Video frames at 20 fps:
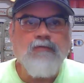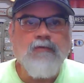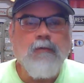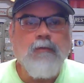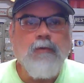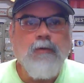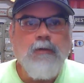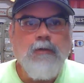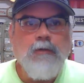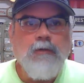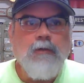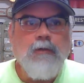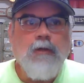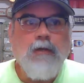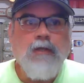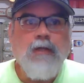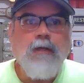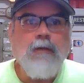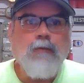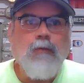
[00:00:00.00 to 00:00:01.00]
So
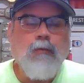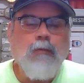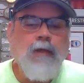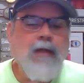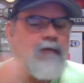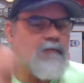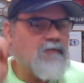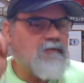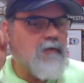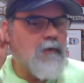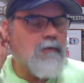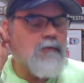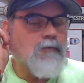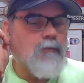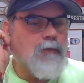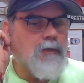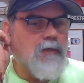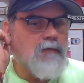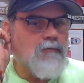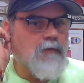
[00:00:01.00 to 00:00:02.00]
again, when we have a
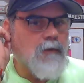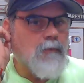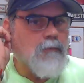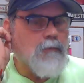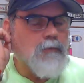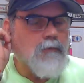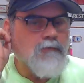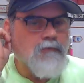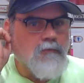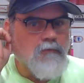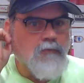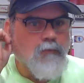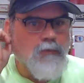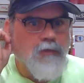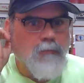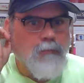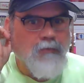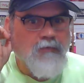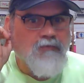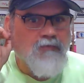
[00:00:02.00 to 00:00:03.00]
10/20 event, we're losing
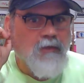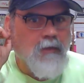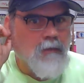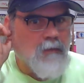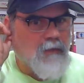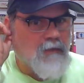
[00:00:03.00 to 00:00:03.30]
20%.